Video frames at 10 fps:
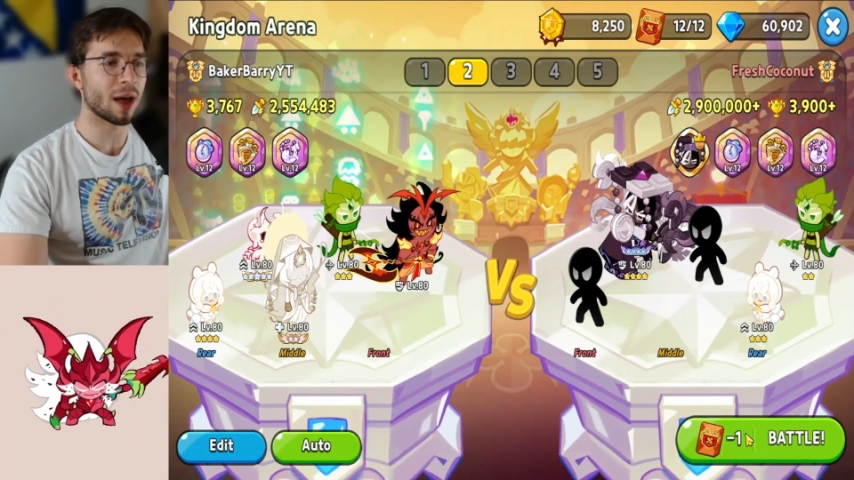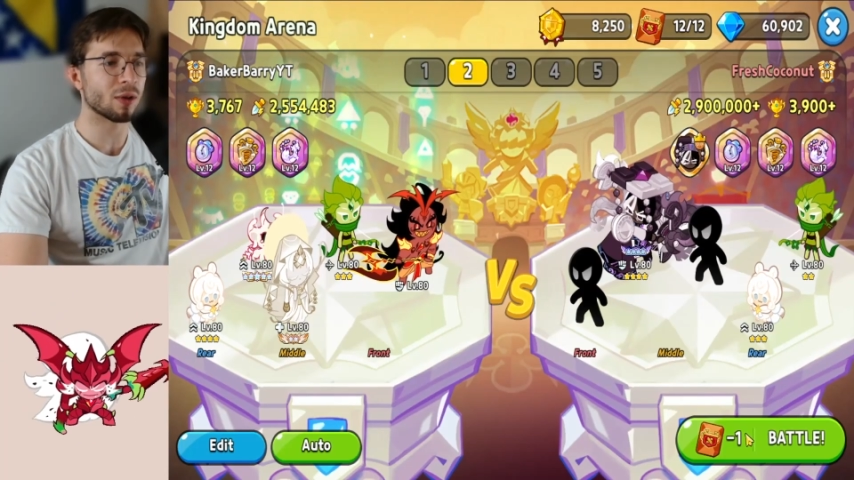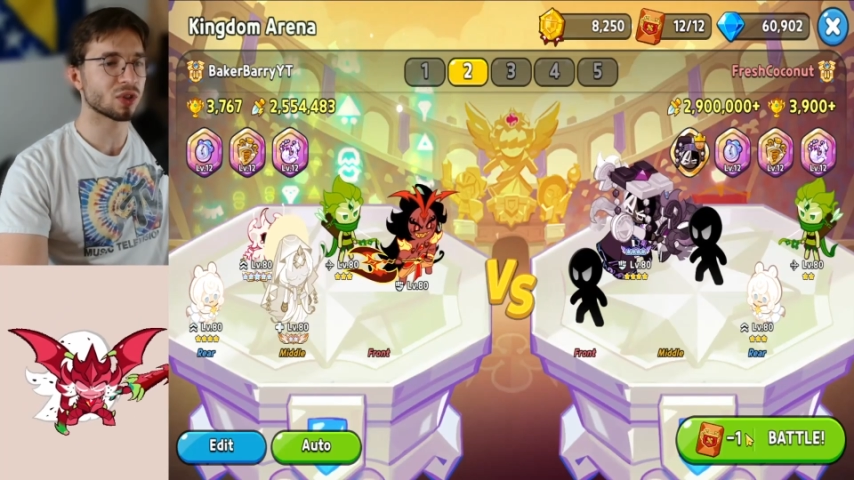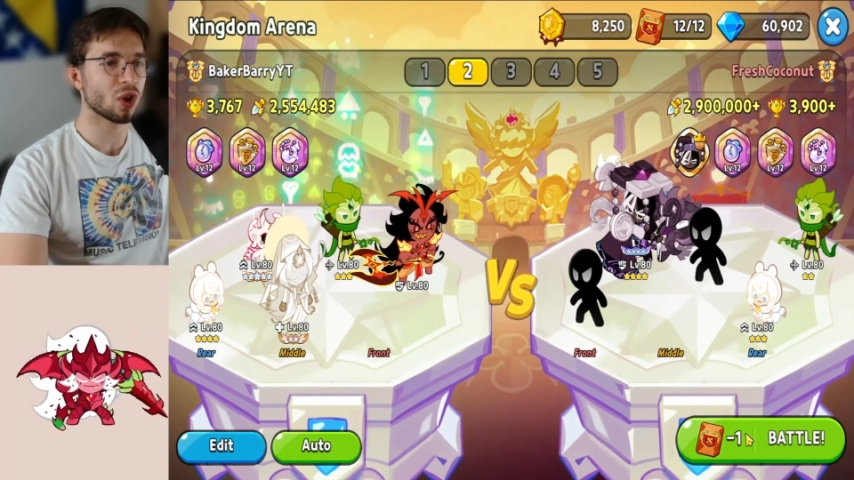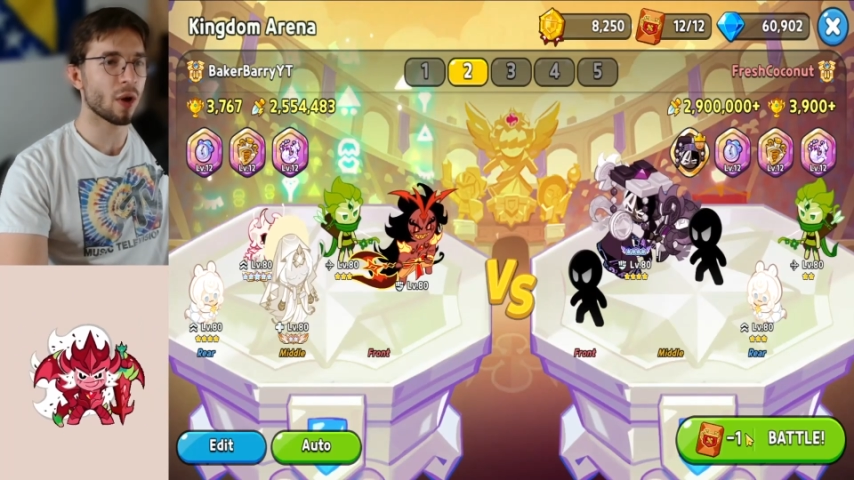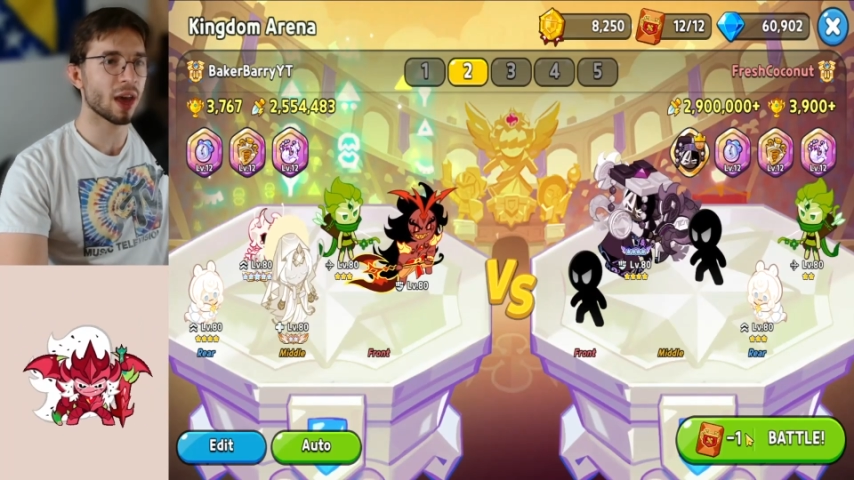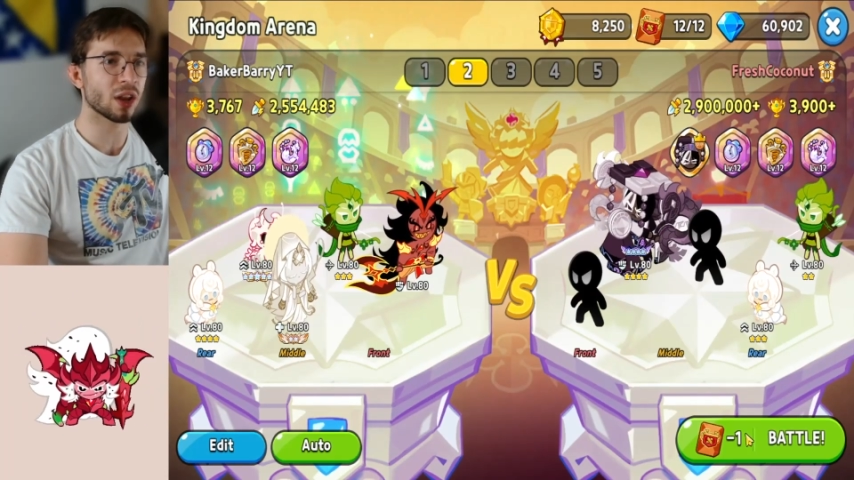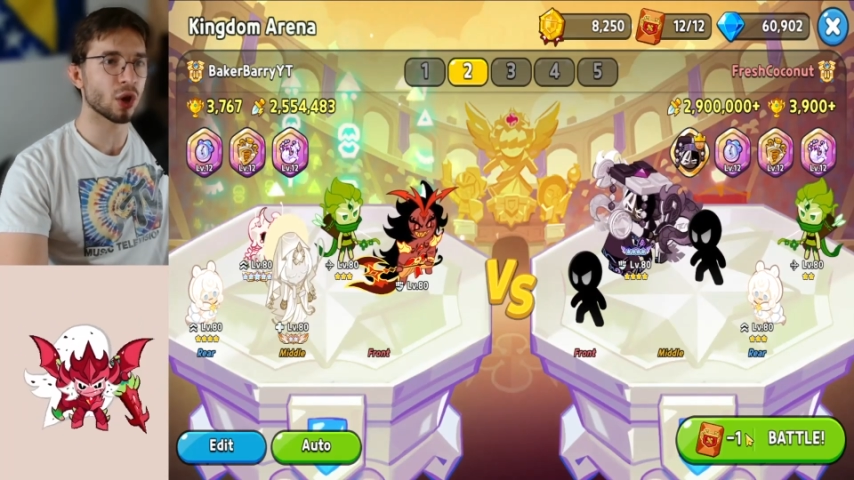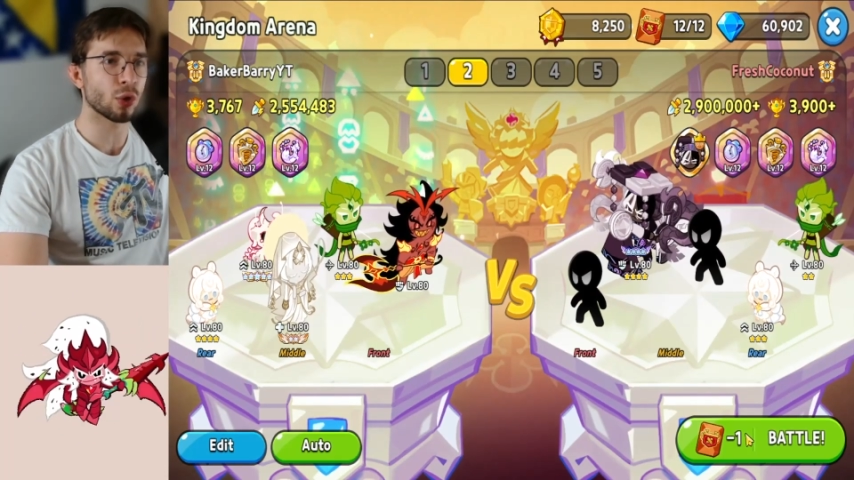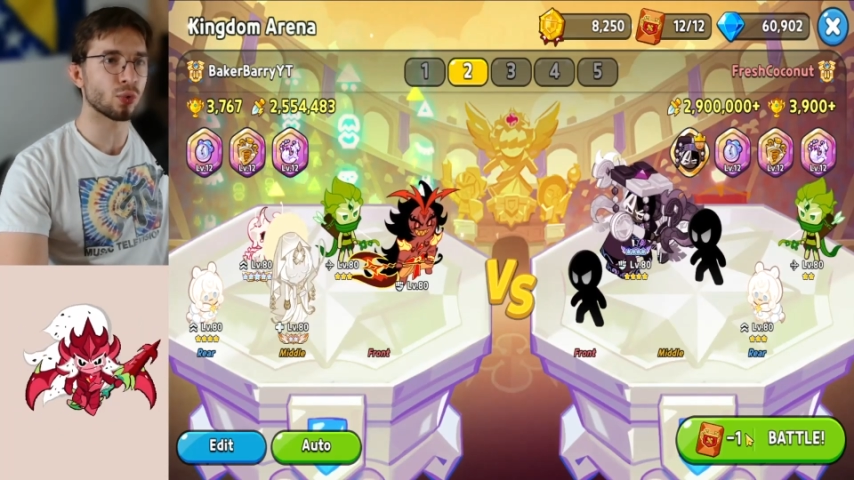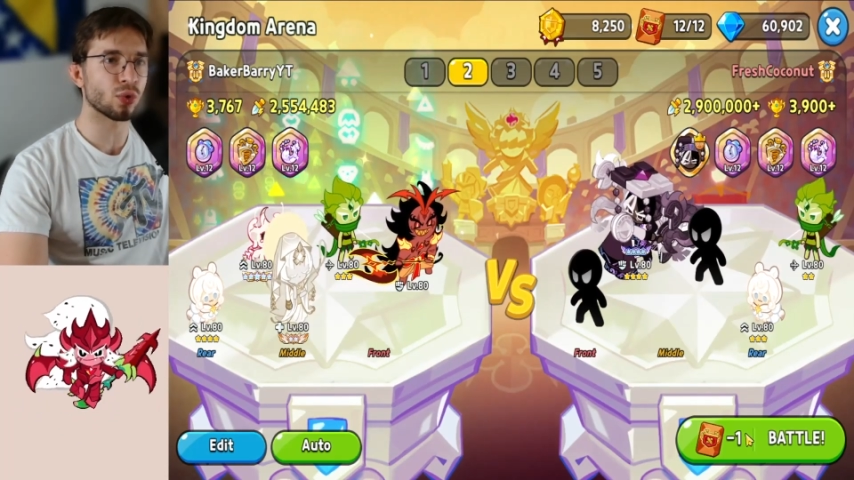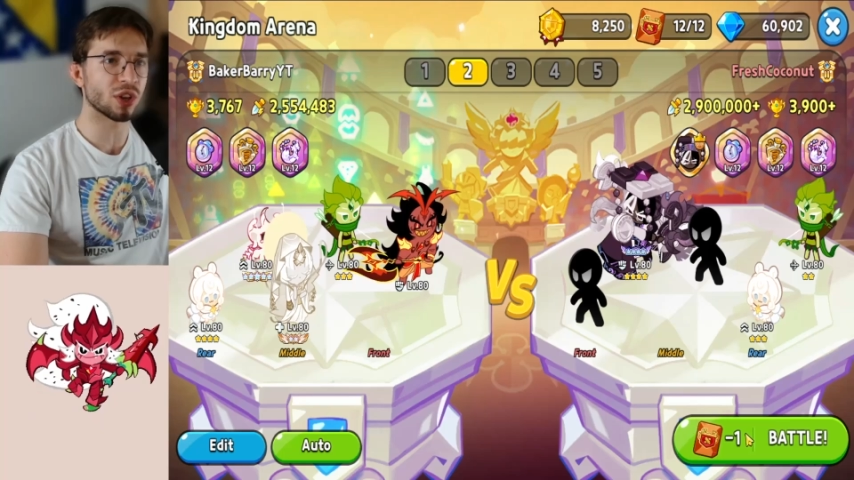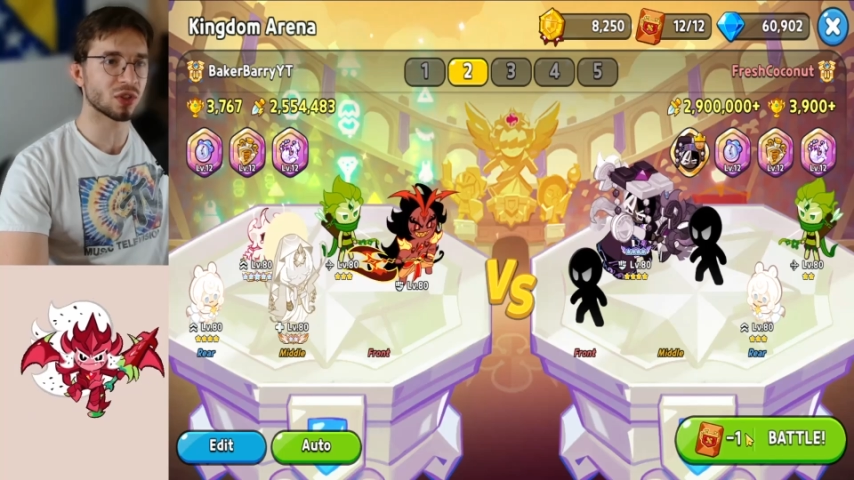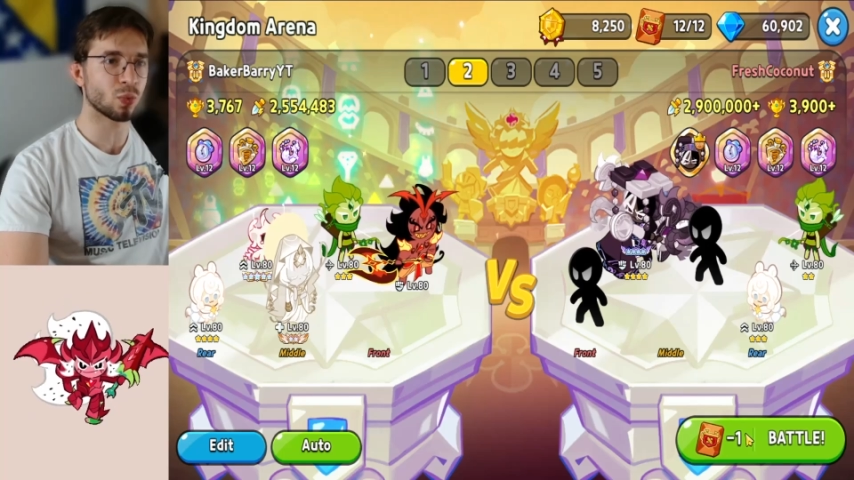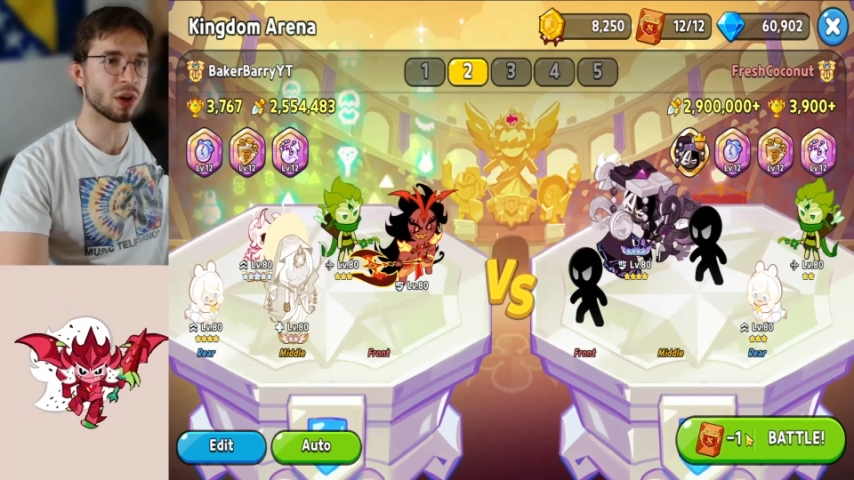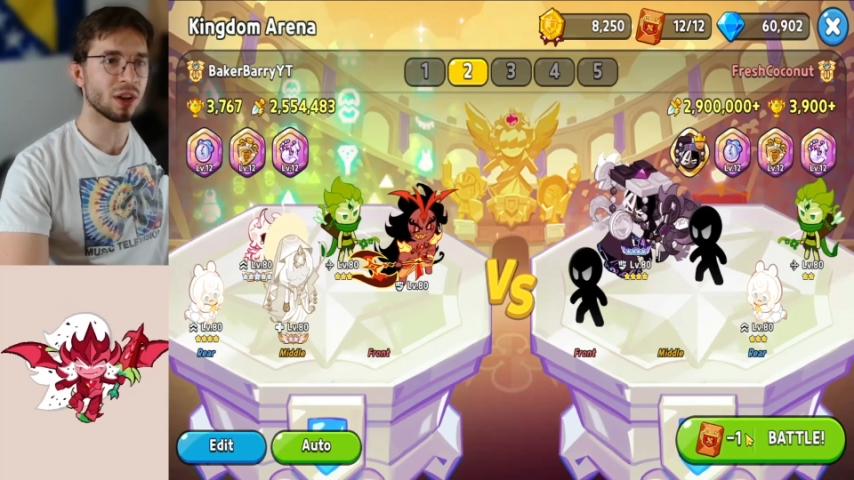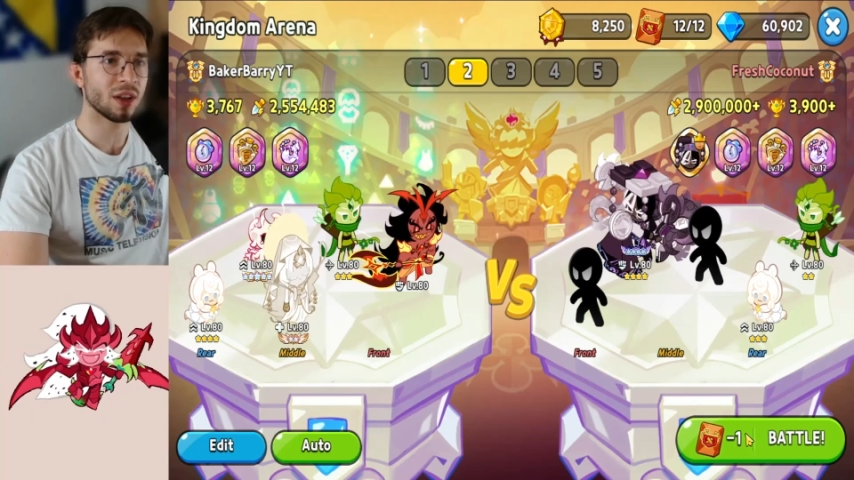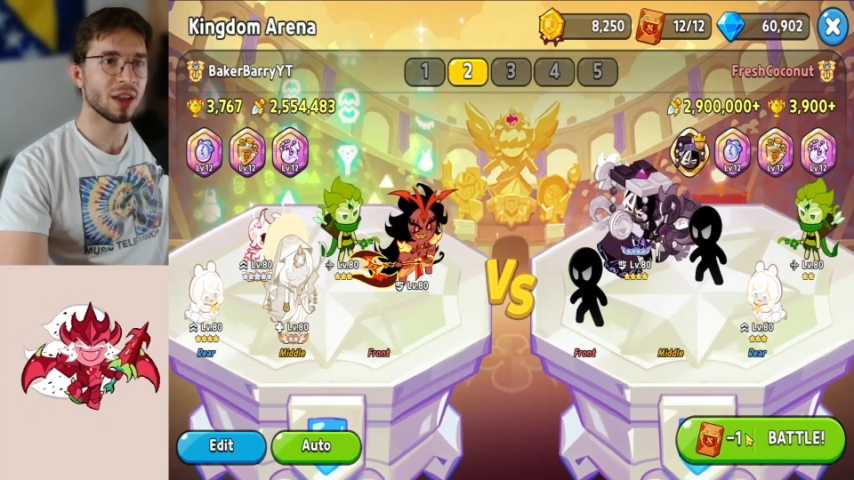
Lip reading: let's go ahead and go through this one.